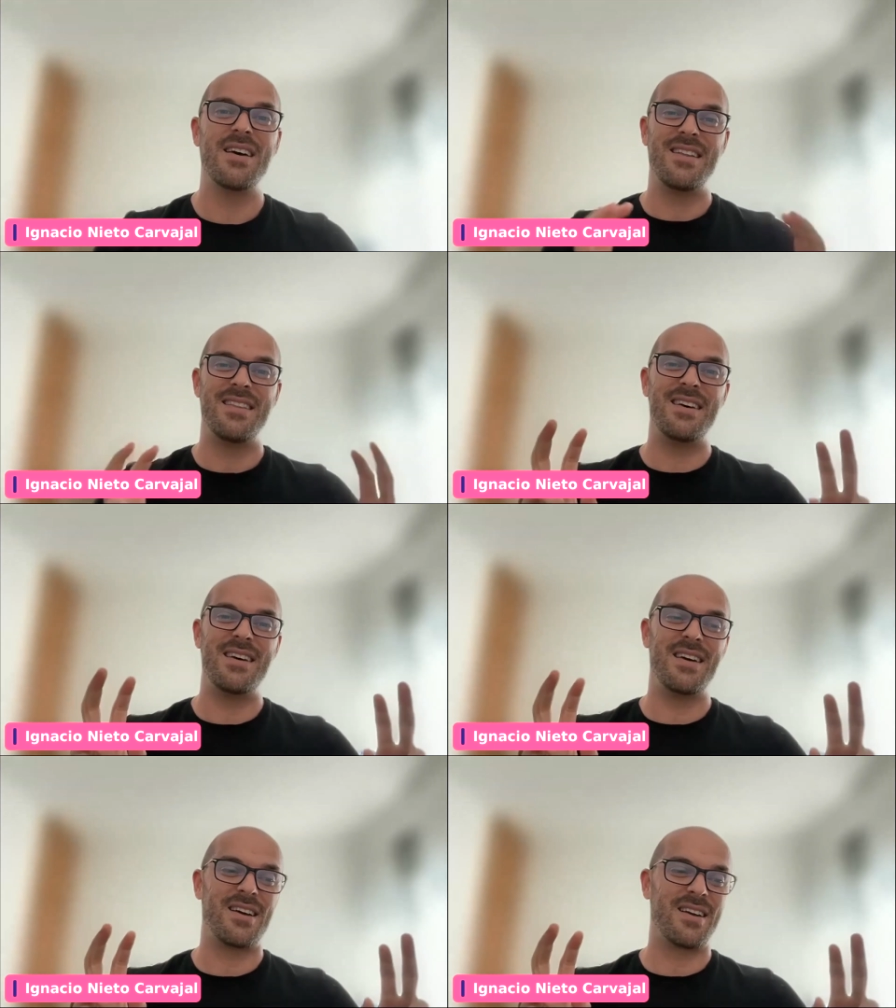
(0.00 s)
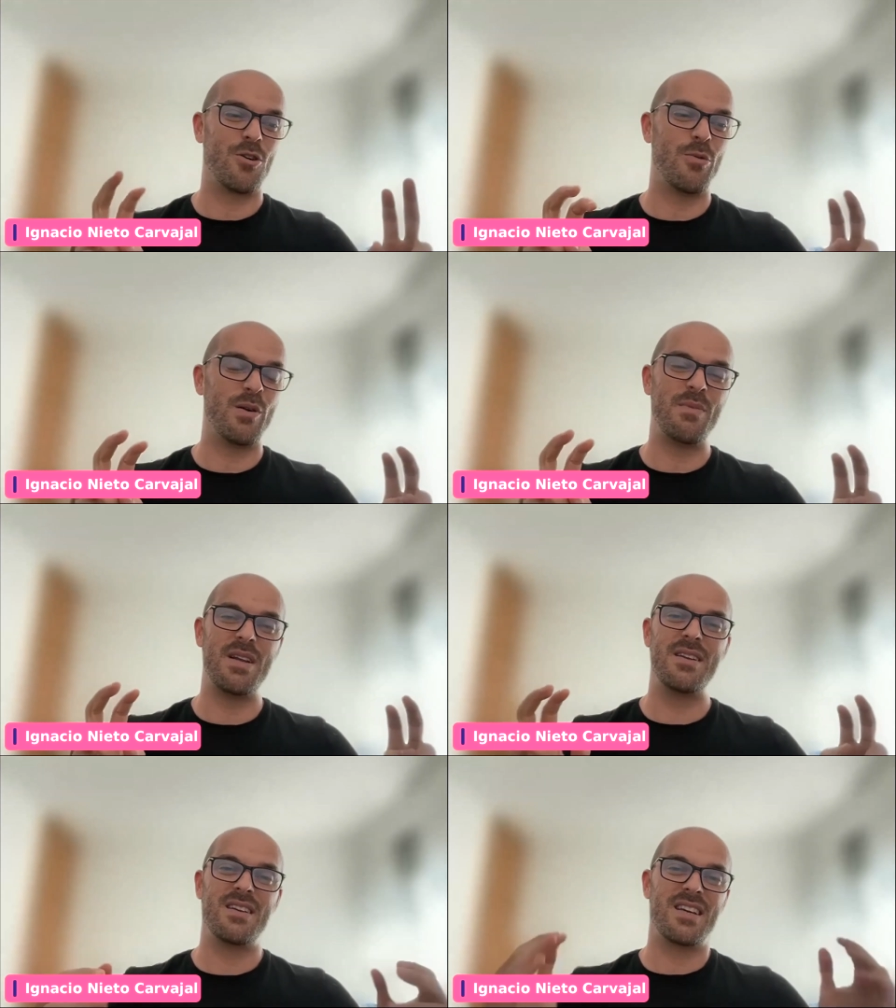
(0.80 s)
the
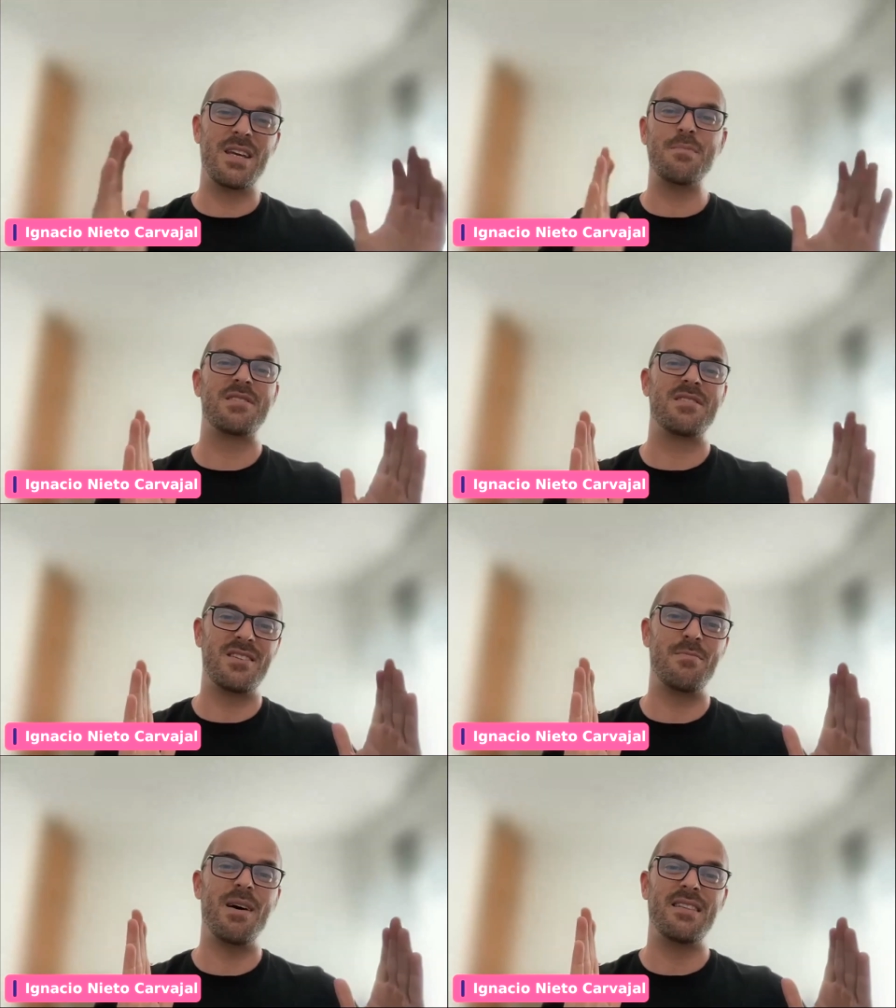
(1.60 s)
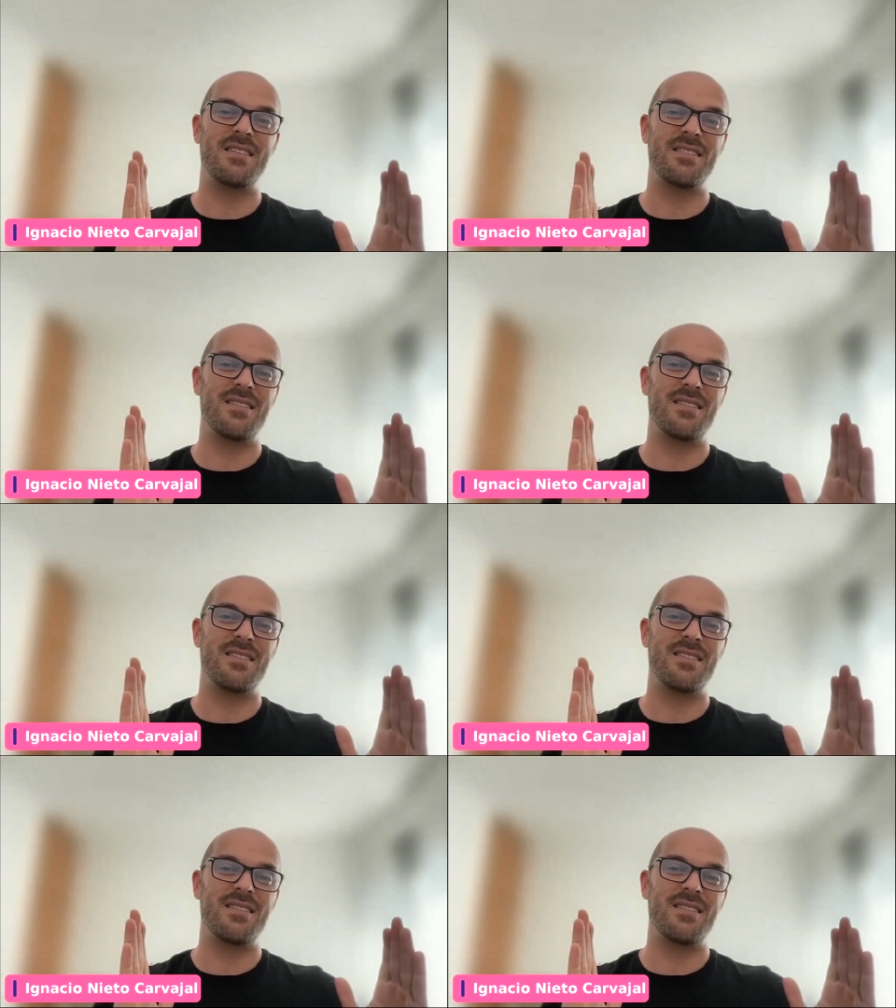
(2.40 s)
government keeps this VAT